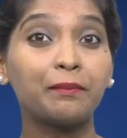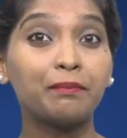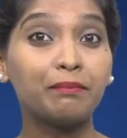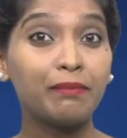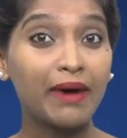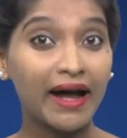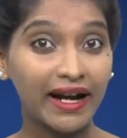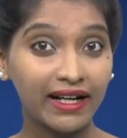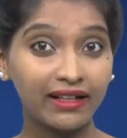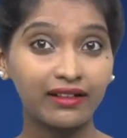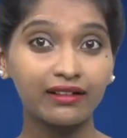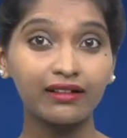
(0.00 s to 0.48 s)

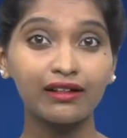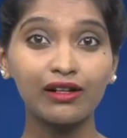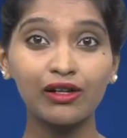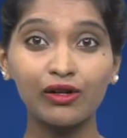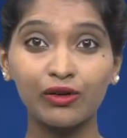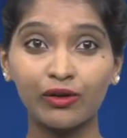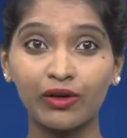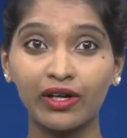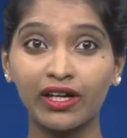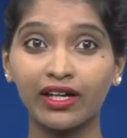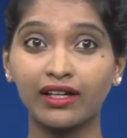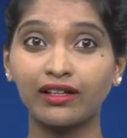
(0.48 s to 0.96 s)
better
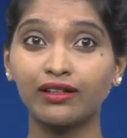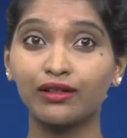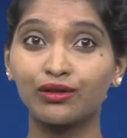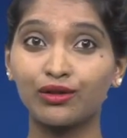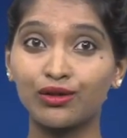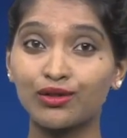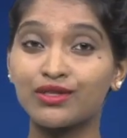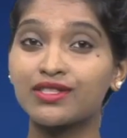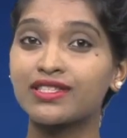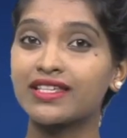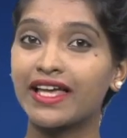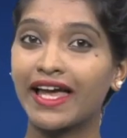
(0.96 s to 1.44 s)
looking,
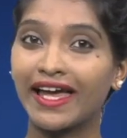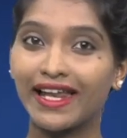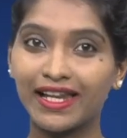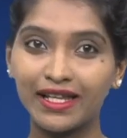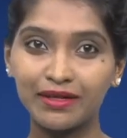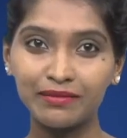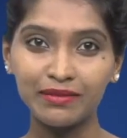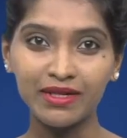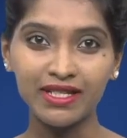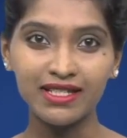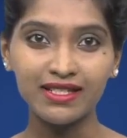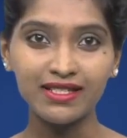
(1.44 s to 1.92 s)
those
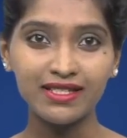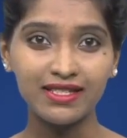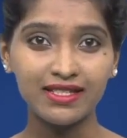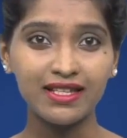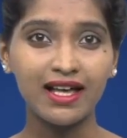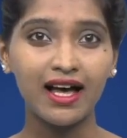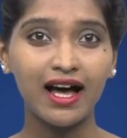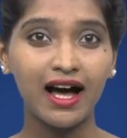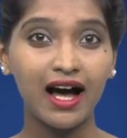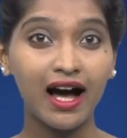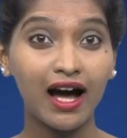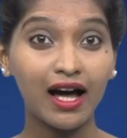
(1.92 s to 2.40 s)
elements
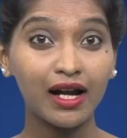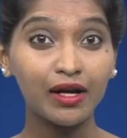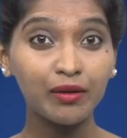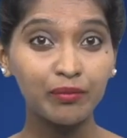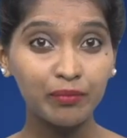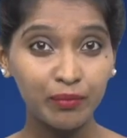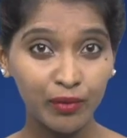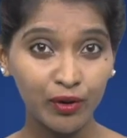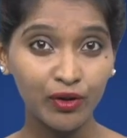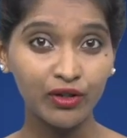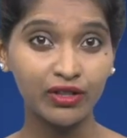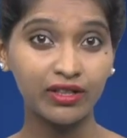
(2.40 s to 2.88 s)
are
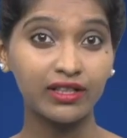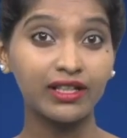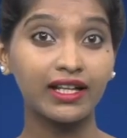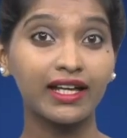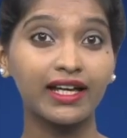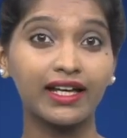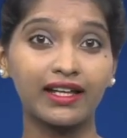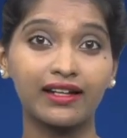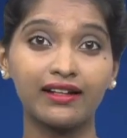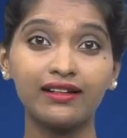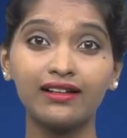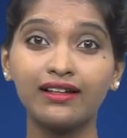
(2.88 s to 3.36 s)
put
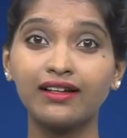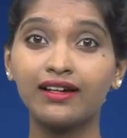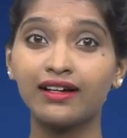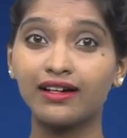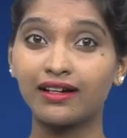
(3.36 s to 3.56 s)
in